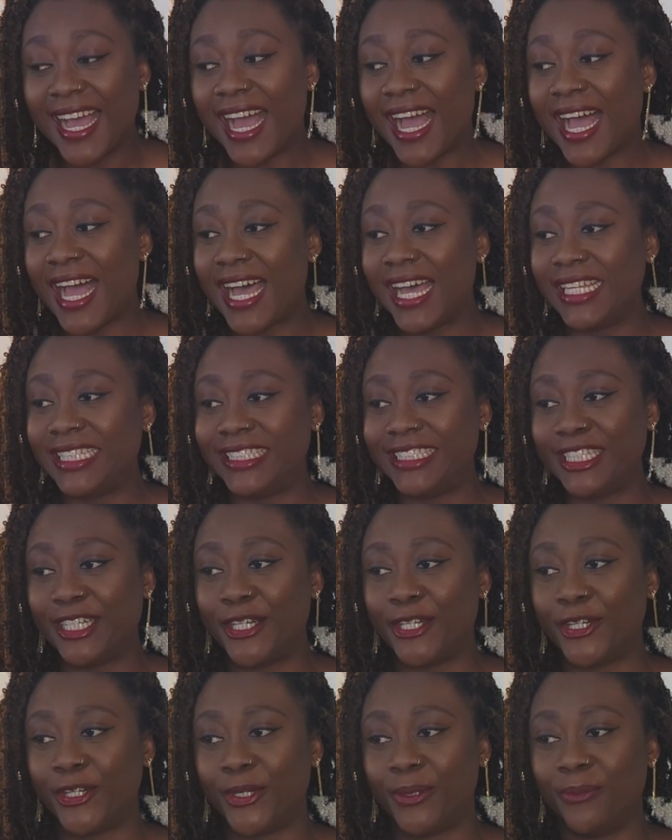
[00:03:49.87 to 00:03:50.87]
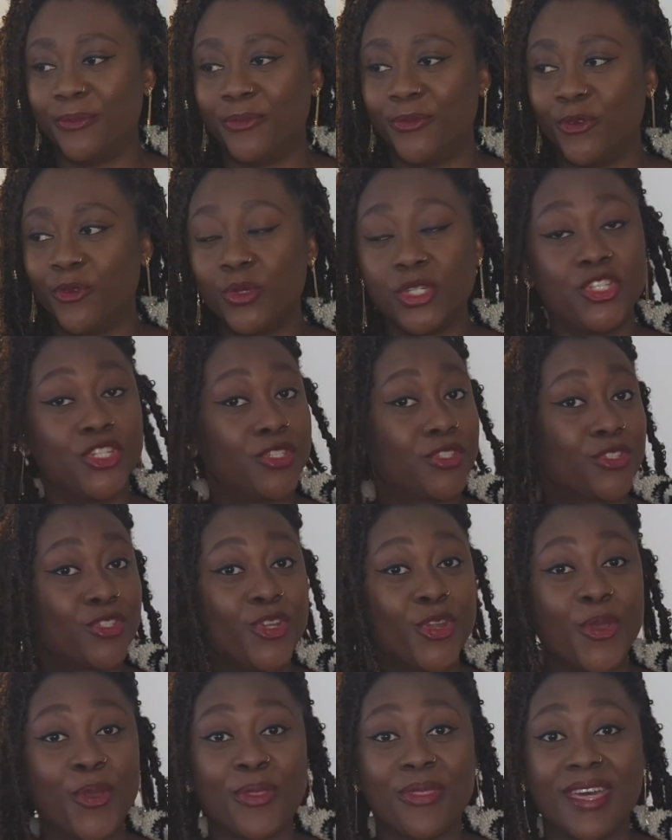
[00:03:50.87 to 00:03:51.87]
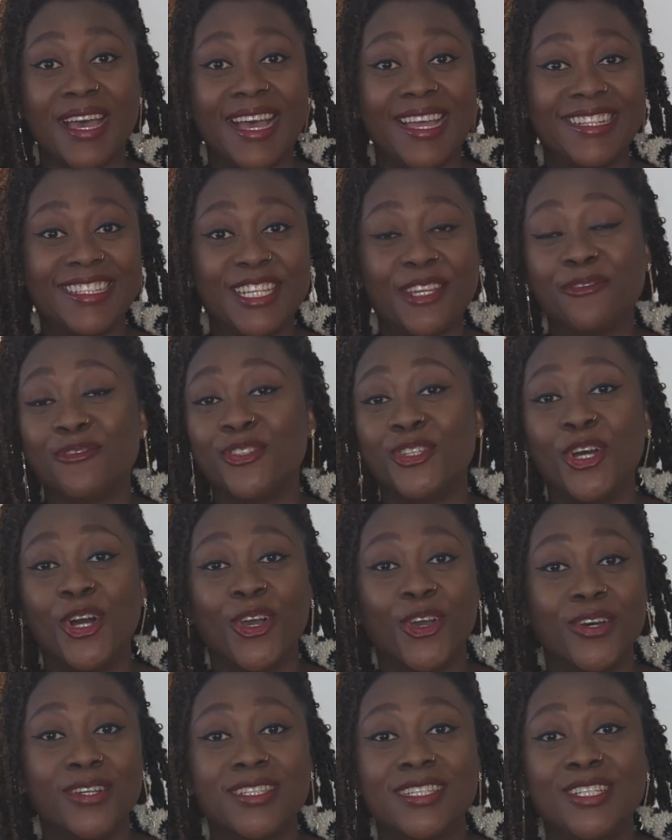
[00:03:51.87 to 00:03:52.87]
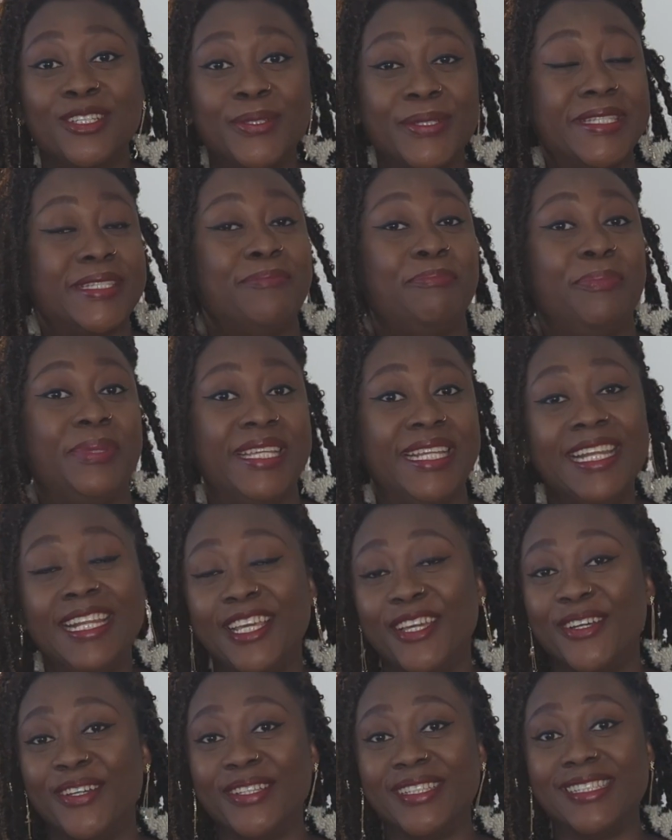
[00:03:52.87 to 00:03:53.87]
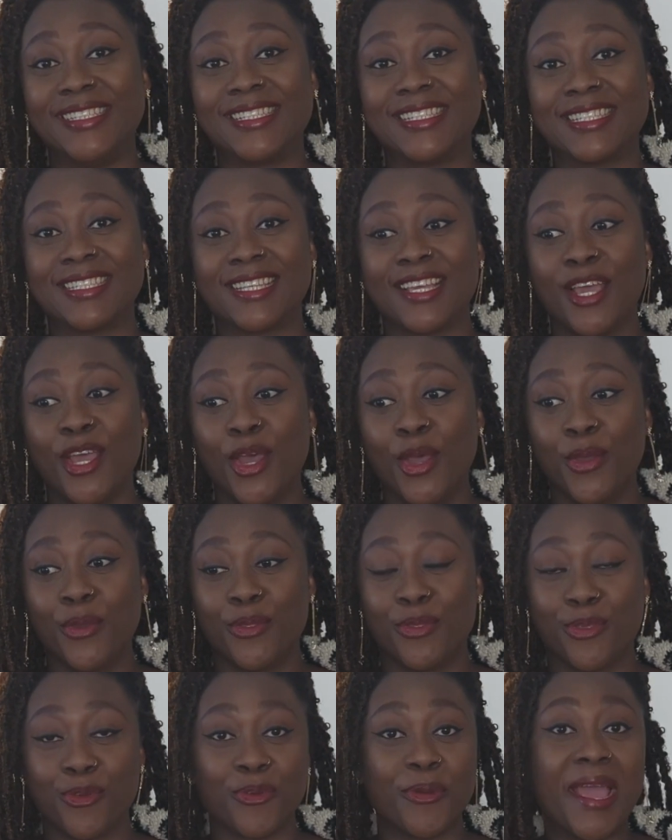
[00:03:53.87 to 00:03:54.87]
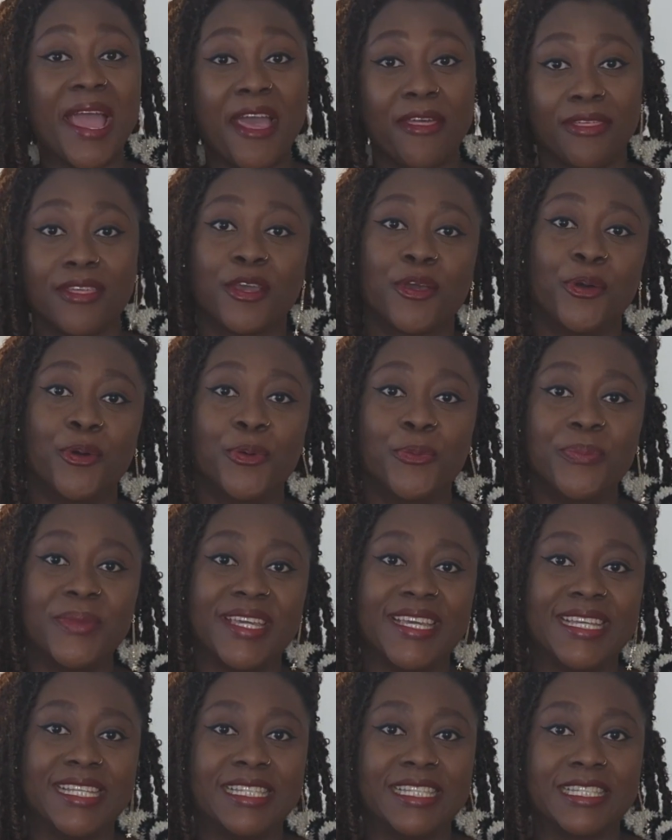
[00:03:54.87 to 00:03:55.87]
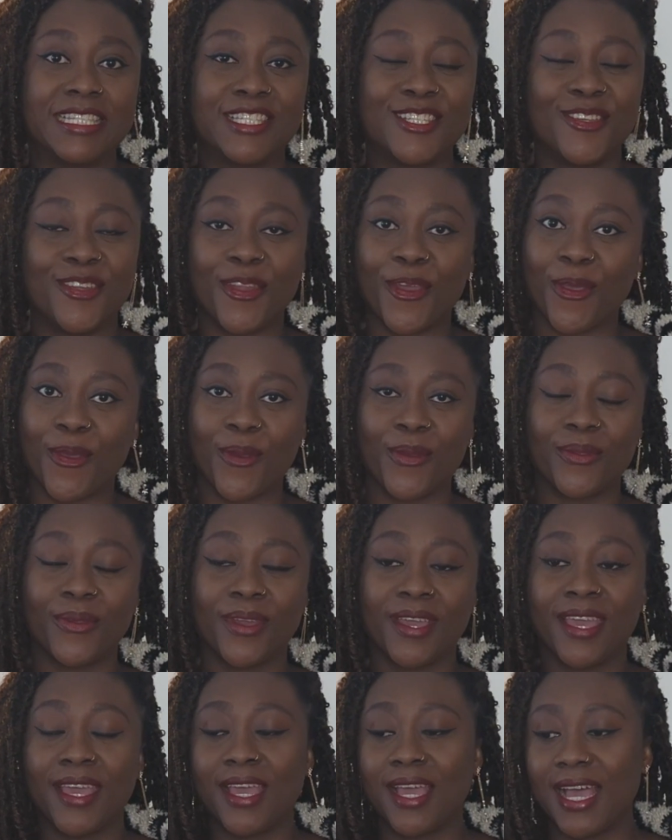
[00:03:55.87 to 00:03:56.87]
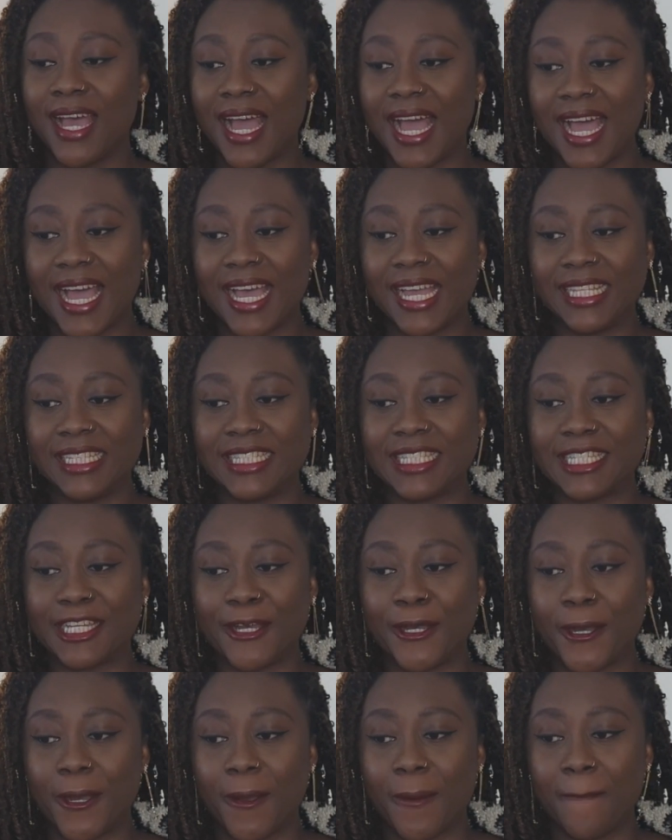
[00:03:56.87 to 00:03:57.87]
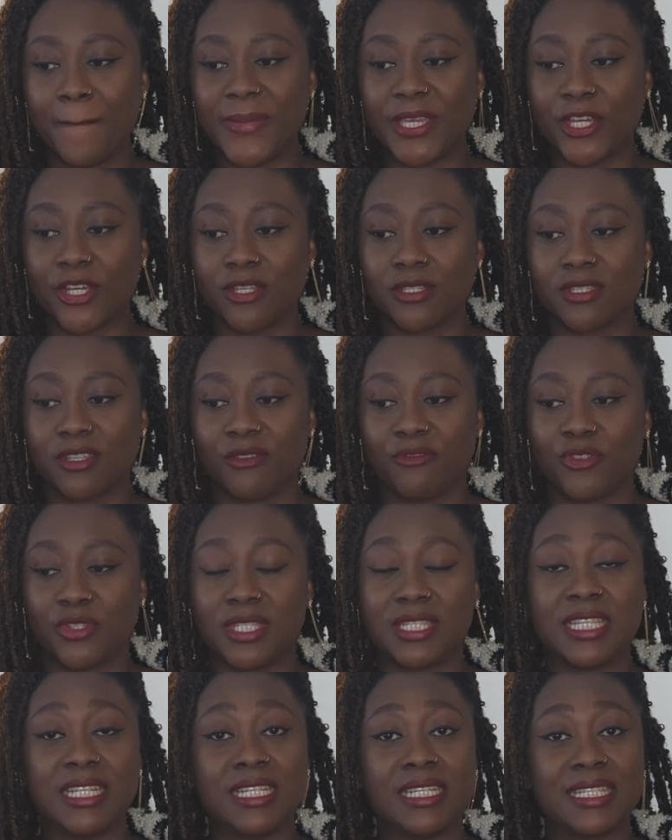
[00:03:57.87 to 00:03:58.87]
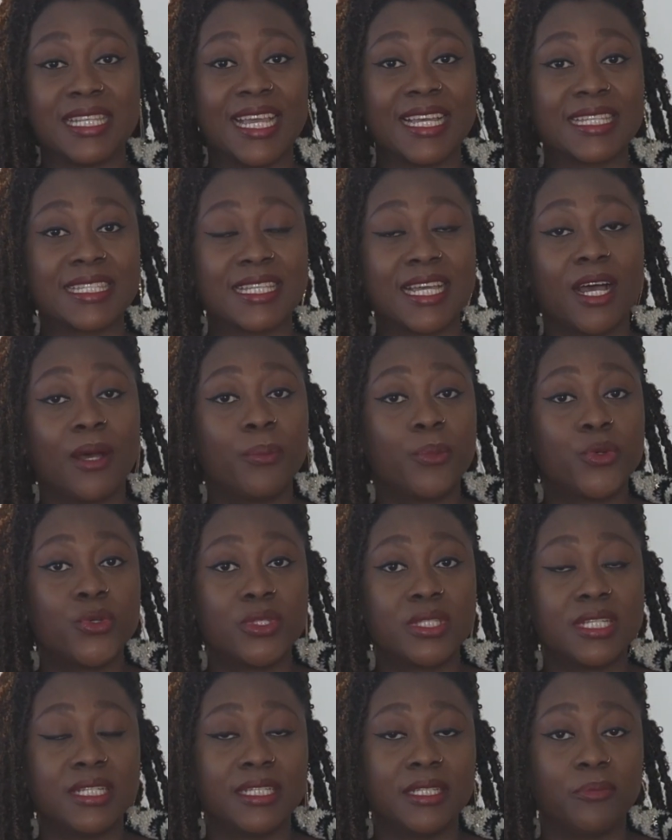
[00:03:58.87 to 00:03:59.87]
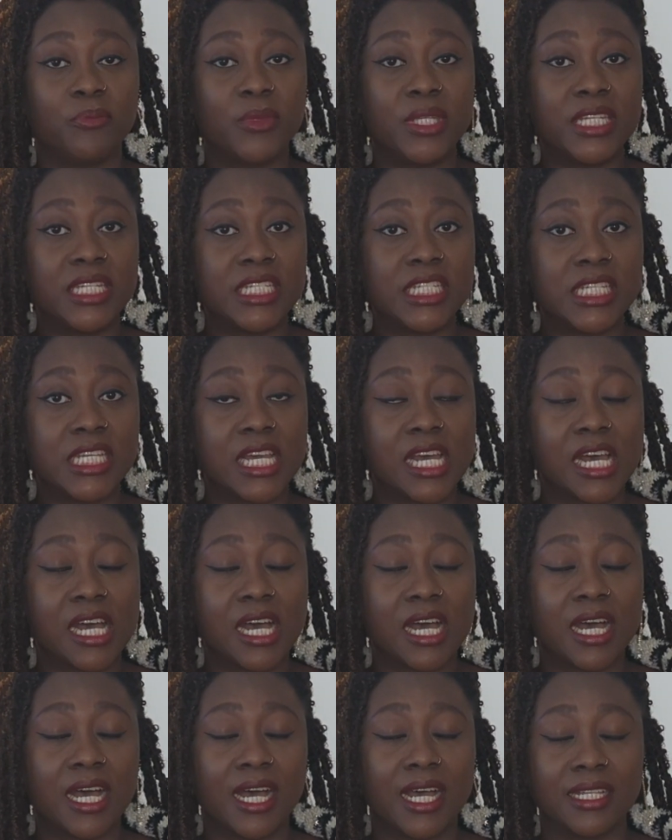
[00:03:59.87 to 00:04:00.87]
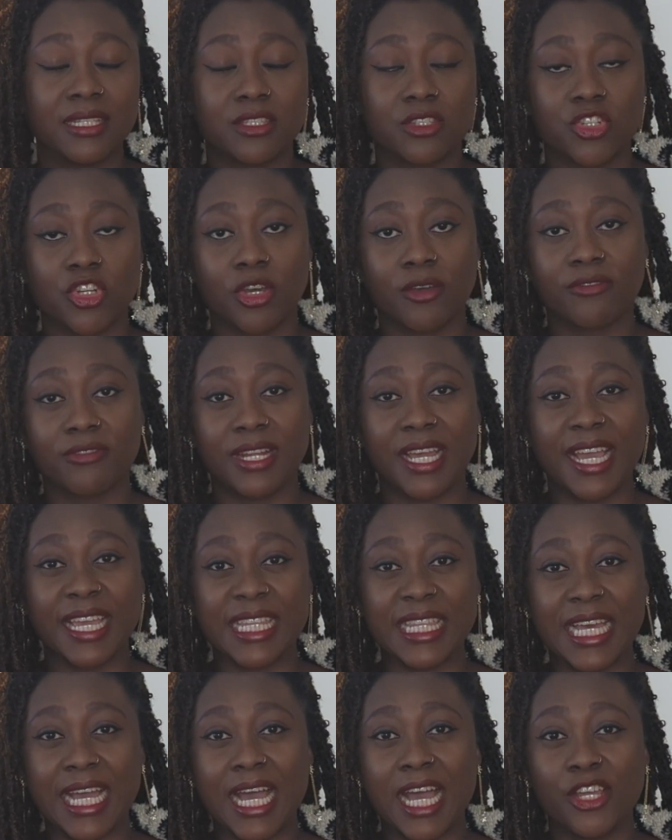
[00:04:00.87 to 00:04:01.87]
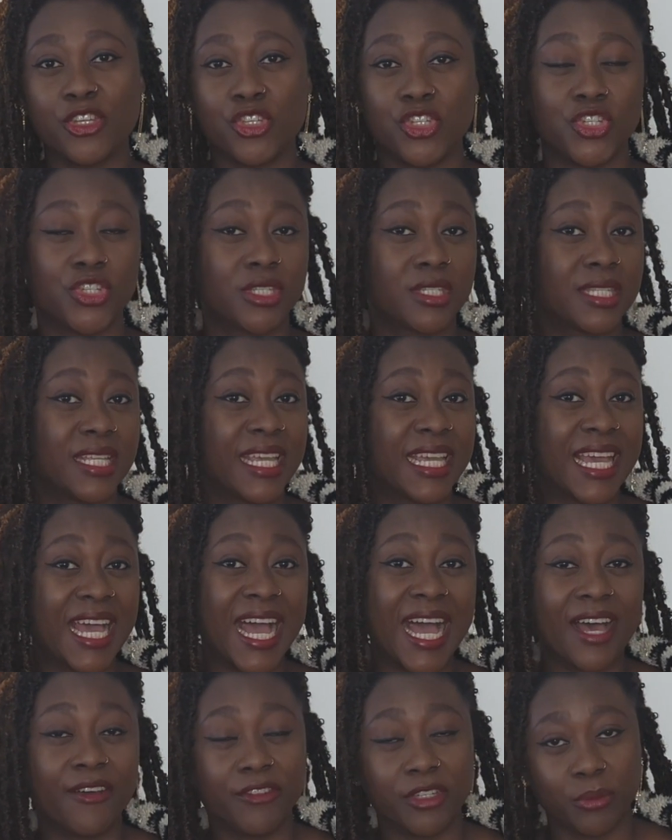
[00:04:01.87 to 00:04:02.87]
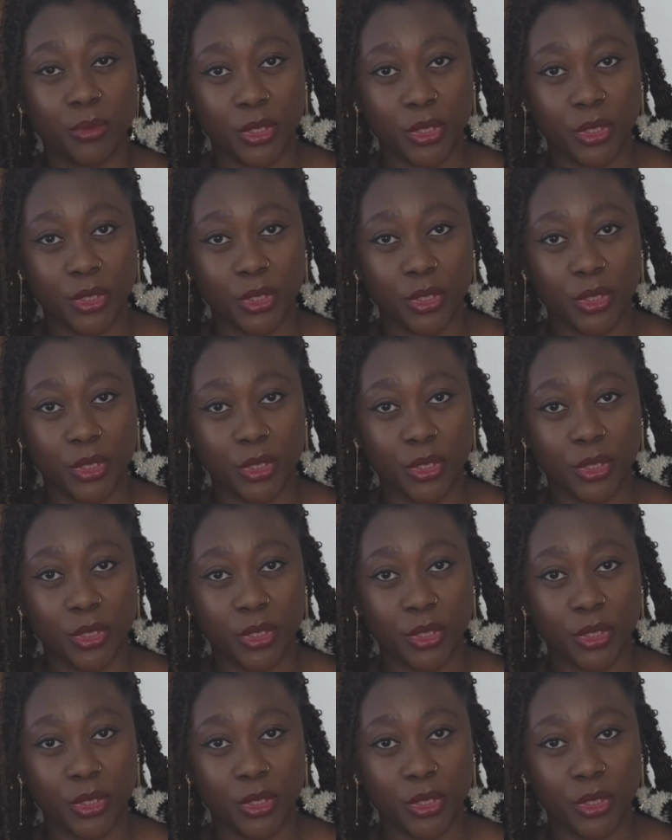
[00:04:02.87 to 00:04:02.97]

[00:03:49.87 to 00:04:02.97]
and we just know that they've not gotten those billions through ethical means. And because of you see these examples in the media and stuff like that, you just think having